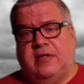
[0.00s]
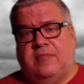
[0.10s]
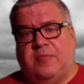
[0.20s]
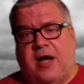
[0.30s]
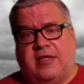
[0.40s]

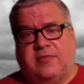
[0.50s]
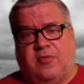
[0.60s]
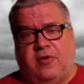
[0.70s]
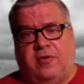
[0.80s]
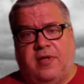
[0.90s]

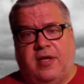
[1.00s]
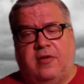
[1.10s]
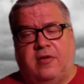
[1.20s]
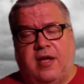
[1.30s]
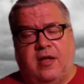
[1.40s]
possible
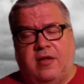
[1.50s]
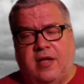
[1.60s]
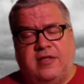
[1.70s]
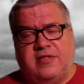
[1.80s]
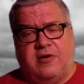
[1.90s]

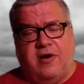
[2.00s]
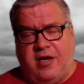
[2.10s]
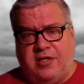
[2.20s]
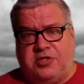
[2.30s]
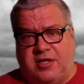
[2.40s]
is there
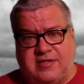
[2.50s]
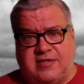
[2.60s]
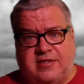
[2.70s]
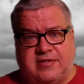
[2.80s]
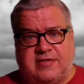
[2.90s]
any
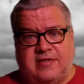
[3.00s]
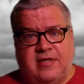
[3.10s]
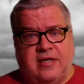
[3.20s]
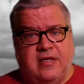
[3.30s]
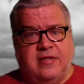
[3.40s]
justice
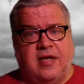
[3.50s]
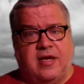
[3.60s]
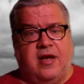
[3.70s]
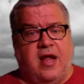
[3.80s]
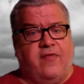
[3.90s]
that
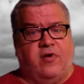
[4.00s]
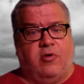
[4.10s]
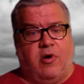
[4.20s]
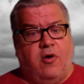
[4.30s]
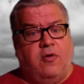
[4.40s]
can ever
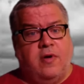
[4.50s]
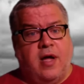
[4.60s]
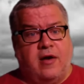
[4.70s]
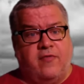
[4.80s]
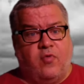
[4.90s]
grow
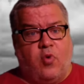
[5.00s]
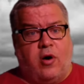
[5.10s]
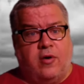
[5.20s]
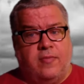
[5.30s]
out of war?